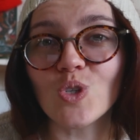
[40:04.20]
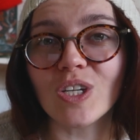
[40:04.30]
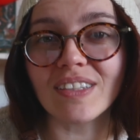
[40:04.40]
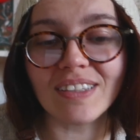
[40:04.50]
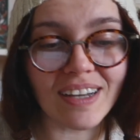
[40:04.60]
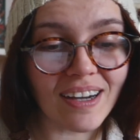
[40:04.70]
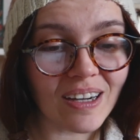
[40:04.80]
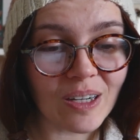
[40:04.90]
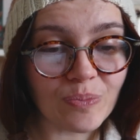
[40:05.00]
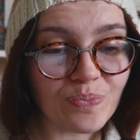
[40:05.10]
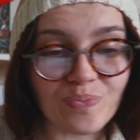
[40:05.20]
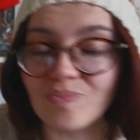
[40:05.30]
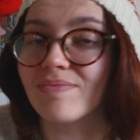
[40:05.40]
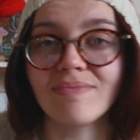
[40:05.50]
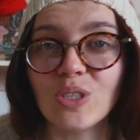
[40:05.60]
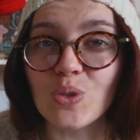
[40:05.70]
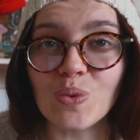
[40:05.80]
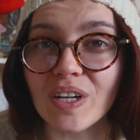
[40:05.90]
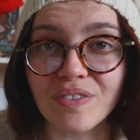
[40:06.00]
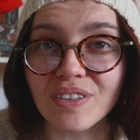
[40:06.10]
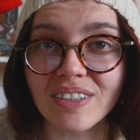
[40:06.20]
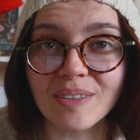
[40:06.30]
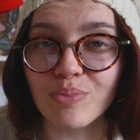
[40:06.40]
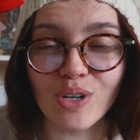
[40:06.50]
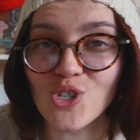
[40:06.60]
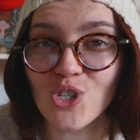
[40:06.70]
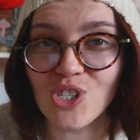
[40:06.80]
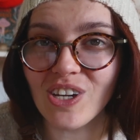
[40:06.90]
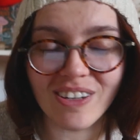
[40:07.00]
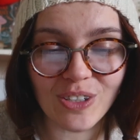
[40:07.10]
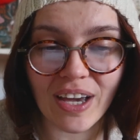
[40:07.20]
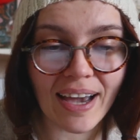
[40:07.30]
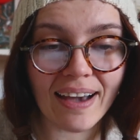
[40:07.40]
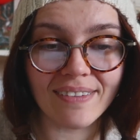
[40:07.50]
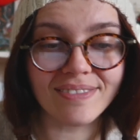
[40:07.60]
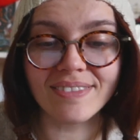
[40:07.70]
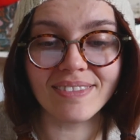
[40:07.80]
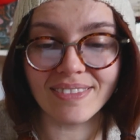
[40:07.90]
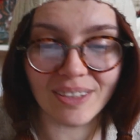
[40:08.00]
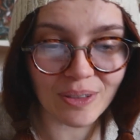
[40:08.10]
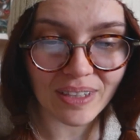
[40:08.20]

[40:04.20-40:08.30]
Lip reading: you can use whatever precious yarn you have, little